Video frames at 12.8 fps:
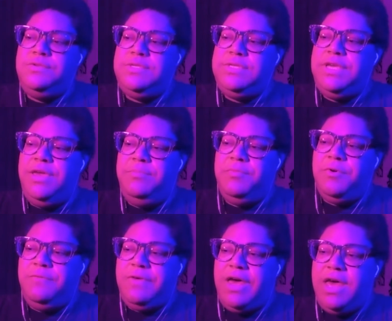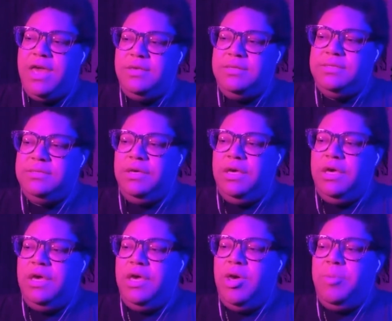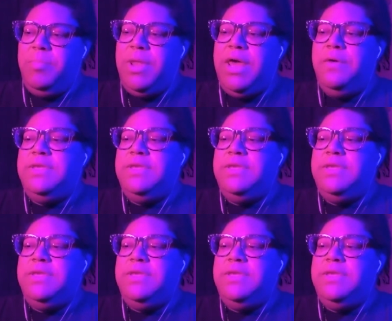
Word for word: to improvise, but I would